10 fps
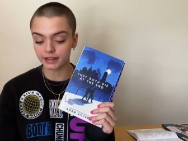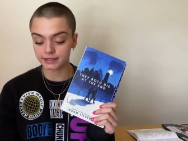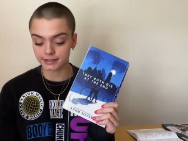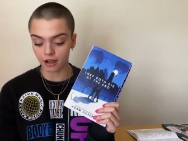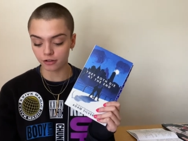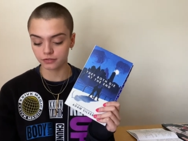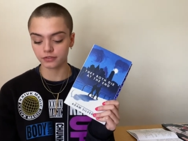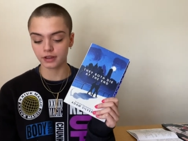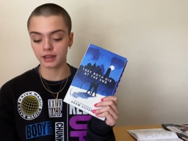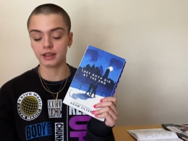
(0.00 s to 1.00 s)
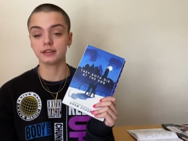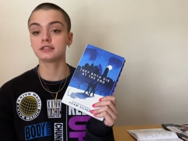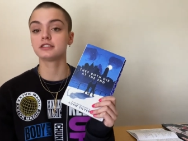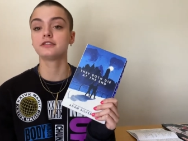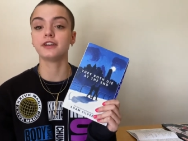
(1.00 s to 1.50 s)
itself
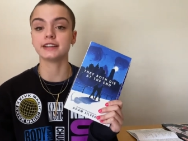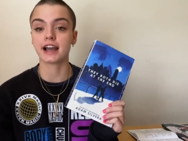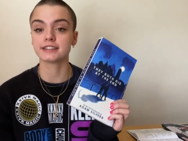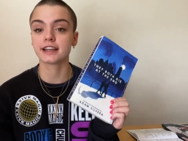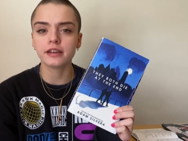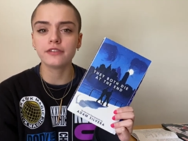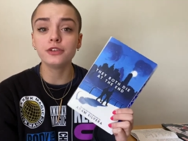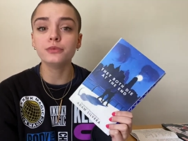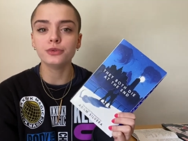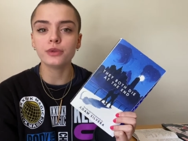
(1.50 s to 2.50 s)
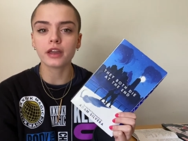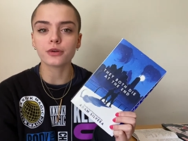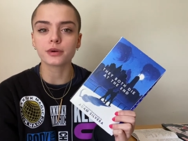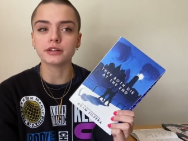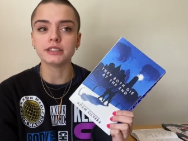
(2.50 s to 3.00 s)
is fantastic. If you knew that you
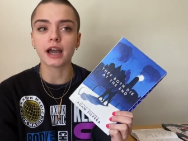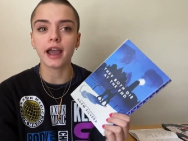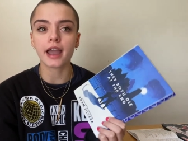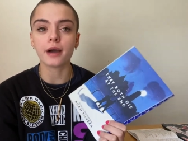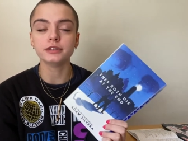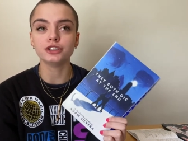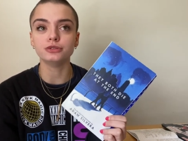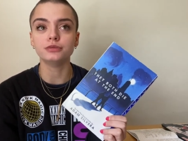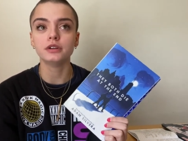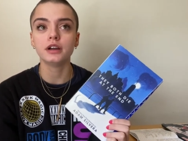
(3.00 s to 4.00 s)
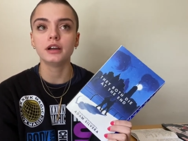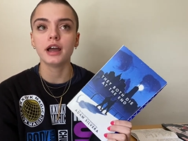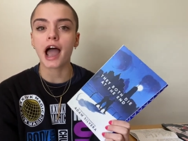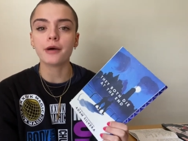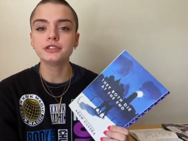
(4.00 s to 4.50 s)
were going to die, how would you
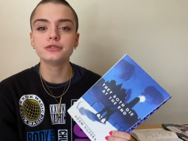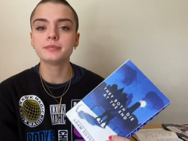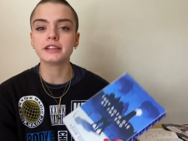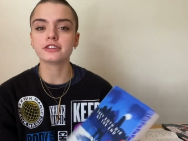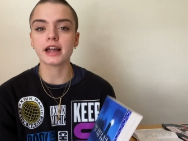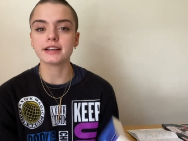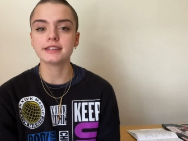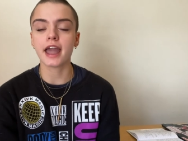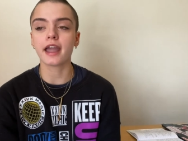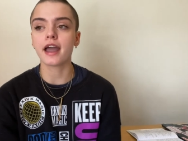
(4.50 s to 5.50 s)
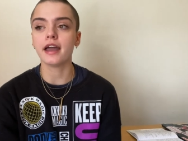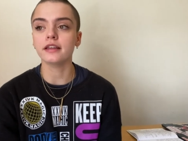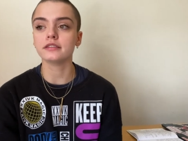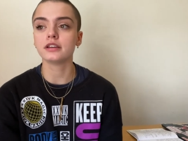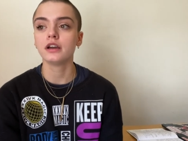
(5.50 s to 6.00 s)
how would you spend your last day
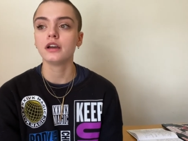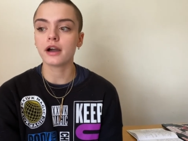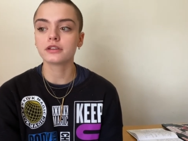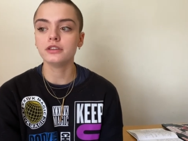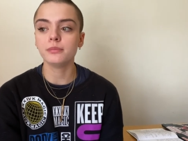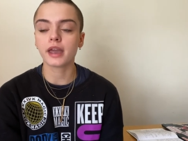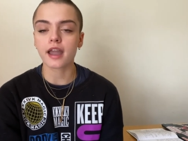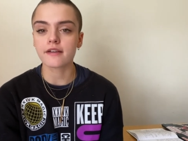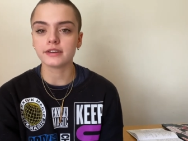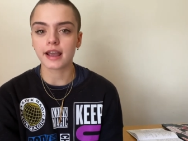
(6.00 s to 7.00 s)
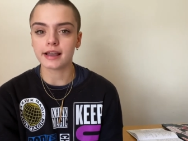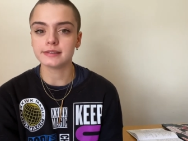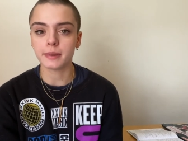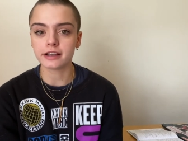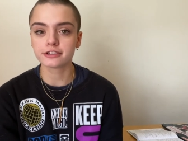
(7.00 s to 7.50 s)
and how can you make every day
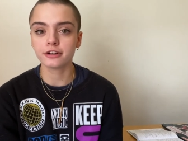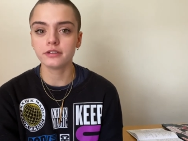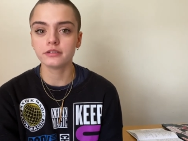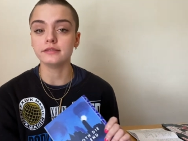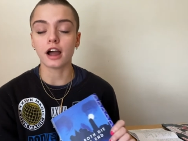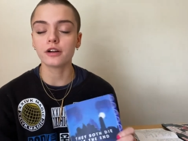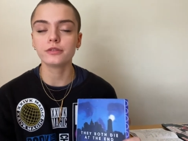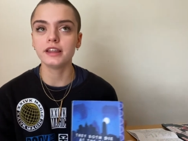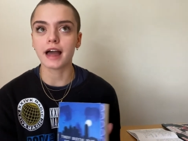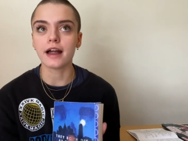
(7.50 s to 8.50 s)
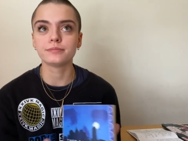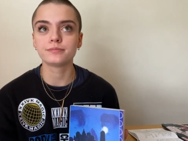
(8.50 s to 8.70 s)
special? Not only that